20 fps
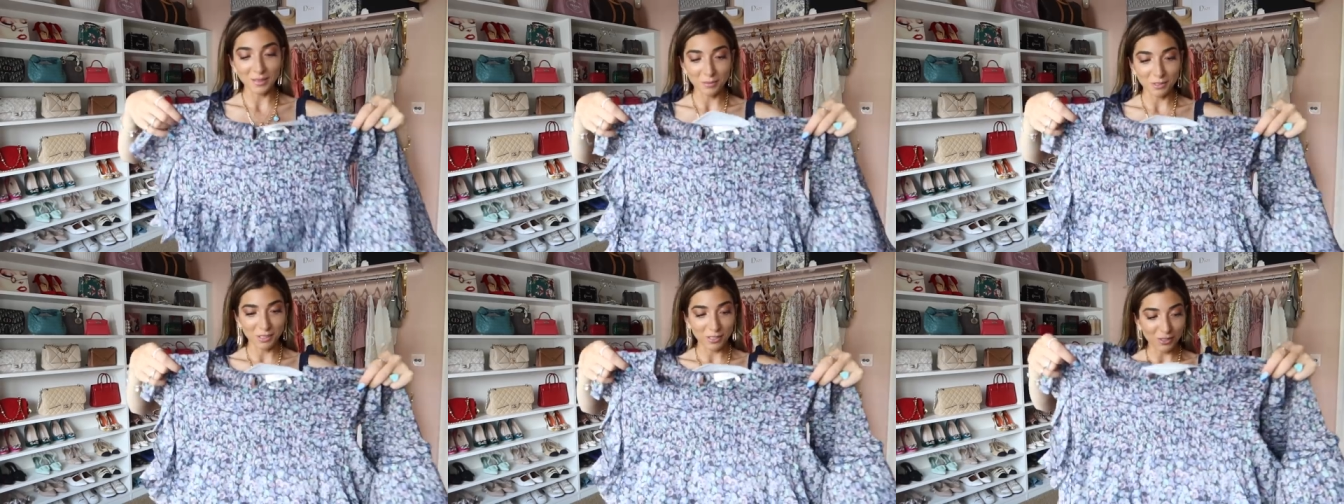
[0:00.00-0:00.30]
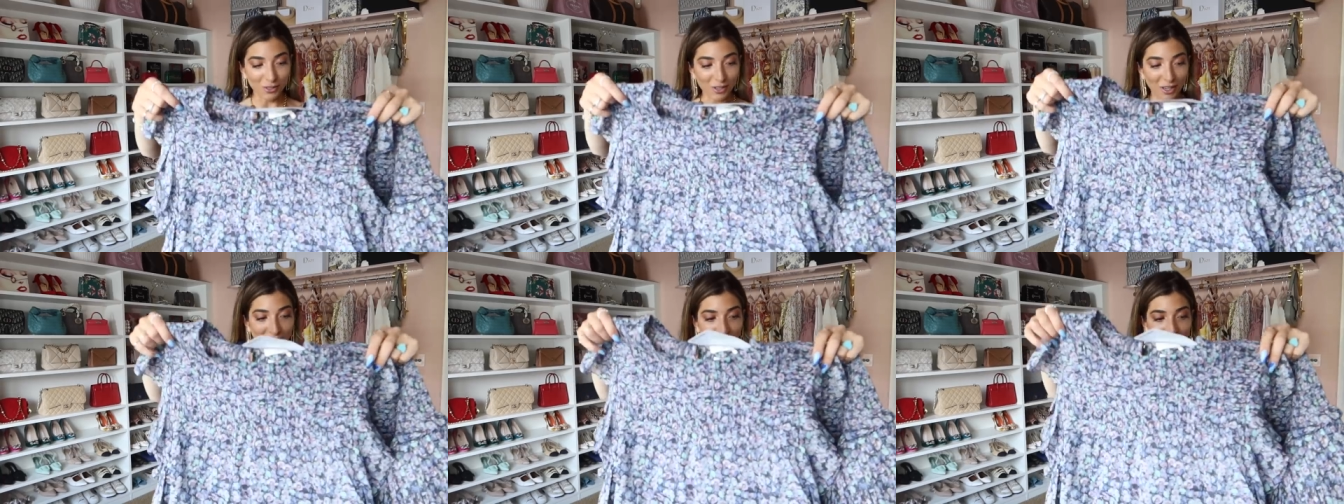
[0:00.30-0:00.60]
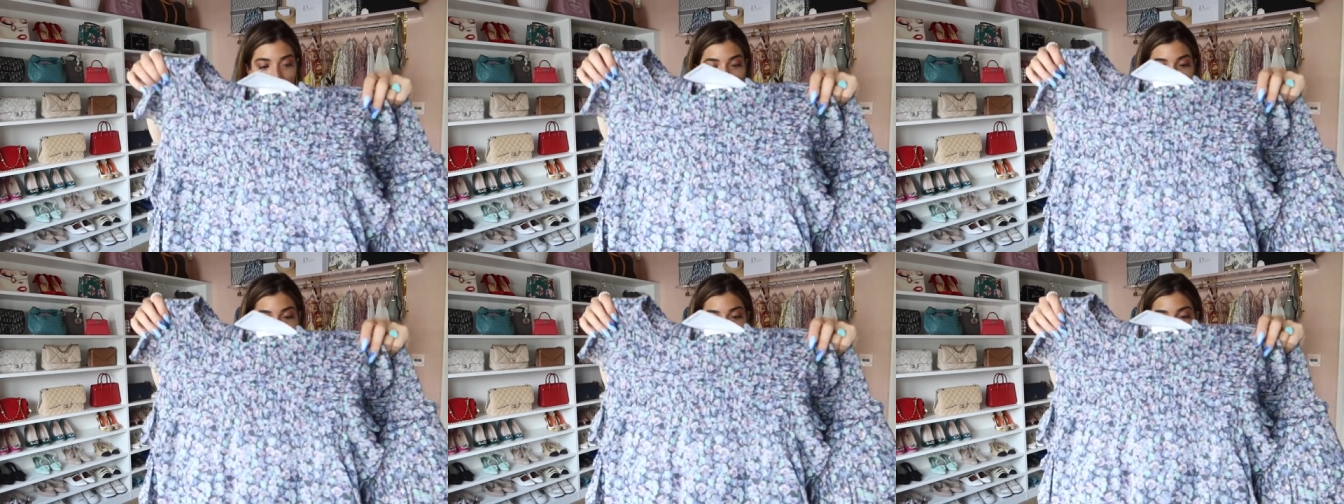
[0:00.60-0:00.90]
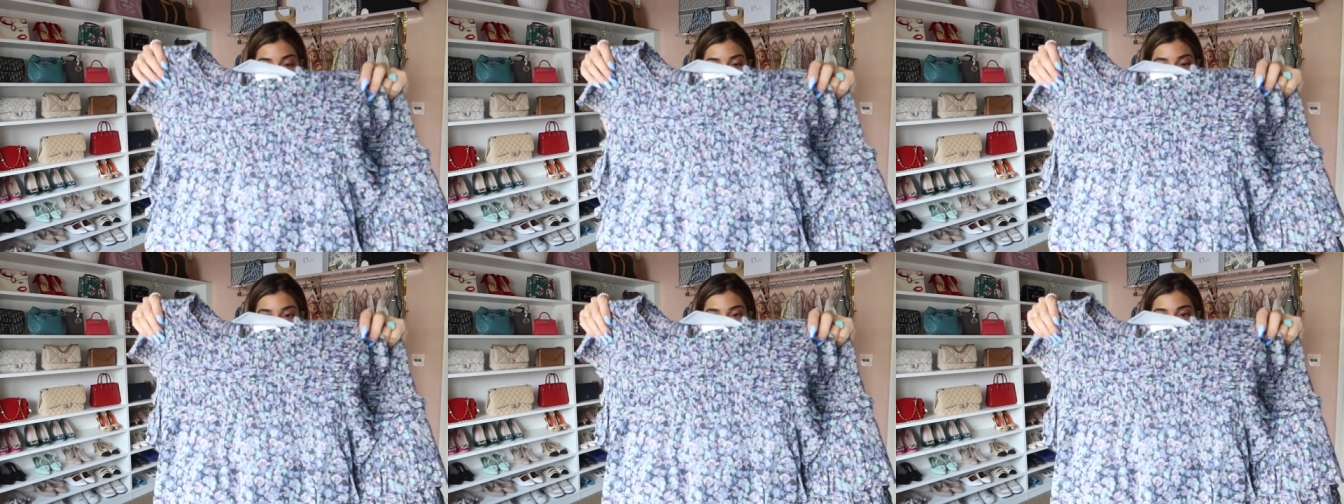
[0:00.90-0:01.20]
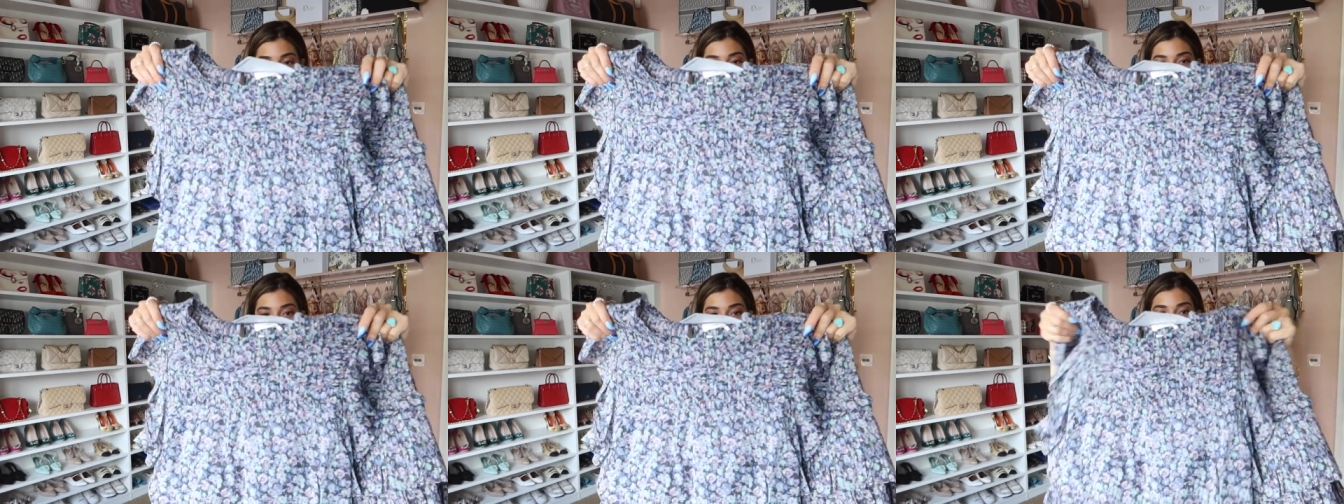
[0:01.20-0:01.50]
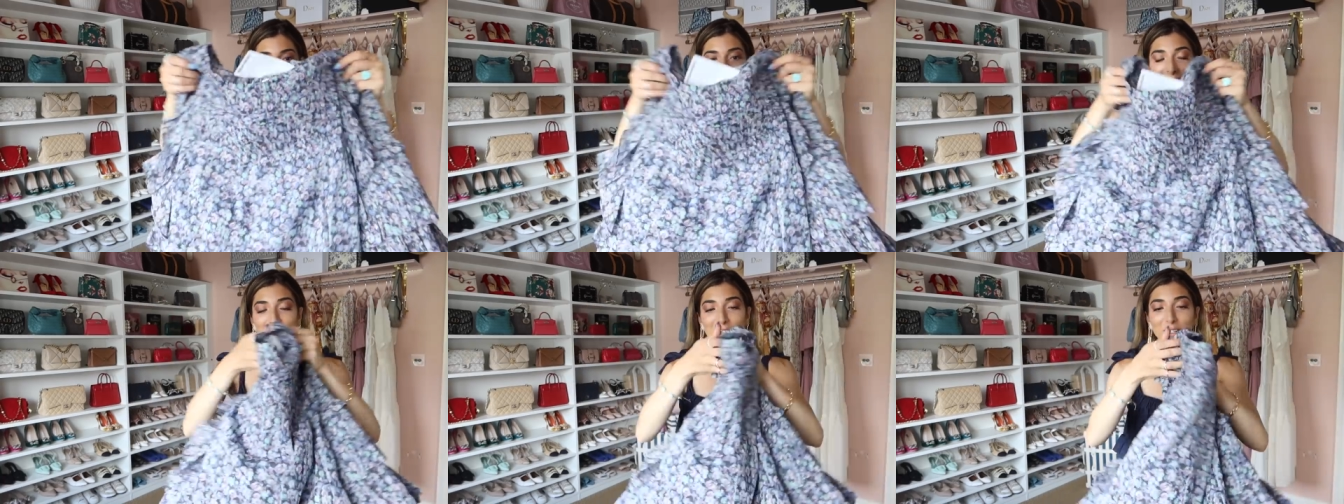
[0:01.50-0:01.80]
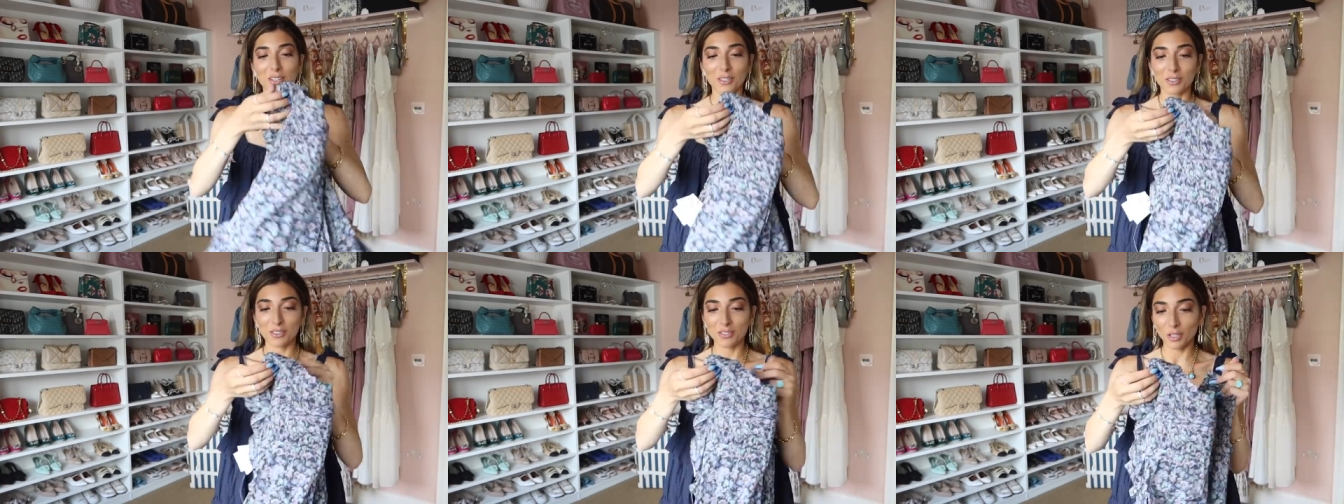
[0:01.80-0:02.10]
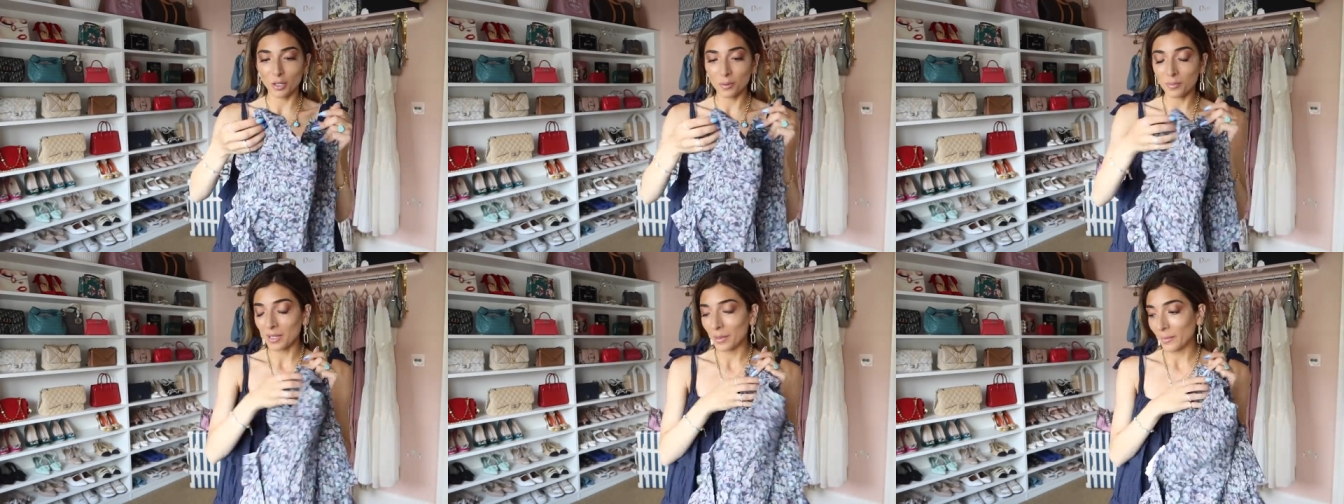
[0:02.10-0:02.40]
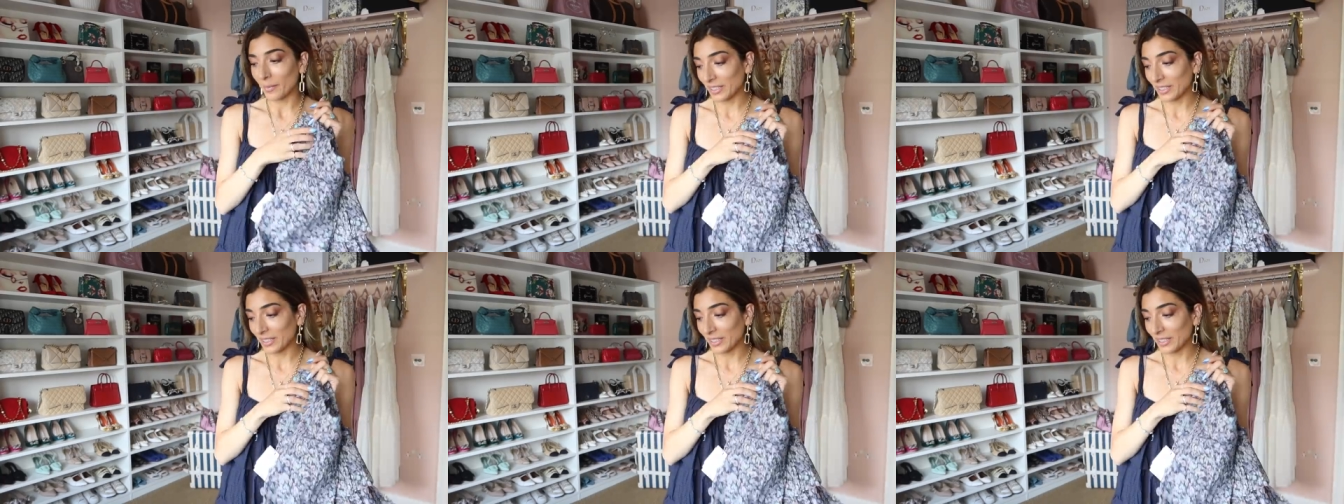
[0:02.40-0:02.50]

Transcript: I'm going to try this on because it looks so me.